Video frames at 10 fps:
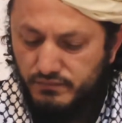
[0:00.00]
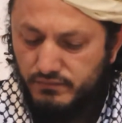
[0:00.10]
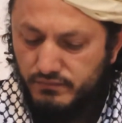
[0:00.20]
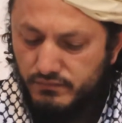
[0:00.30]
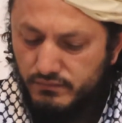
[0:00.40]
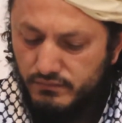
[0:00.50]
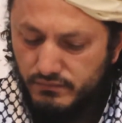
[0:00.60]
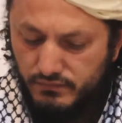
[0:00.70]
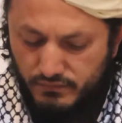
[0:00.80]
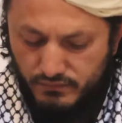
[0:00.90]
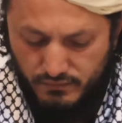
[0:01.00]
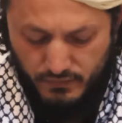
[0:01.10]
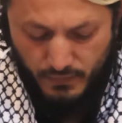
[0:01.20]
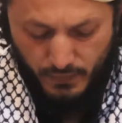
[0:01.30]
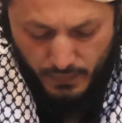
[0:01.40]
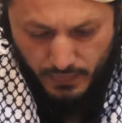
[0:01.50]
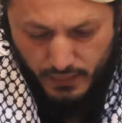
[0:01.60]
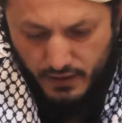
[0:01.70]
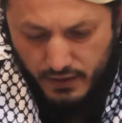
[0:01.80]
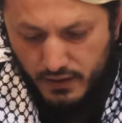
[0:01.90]

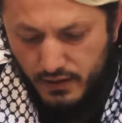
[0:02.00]
(no one is talking)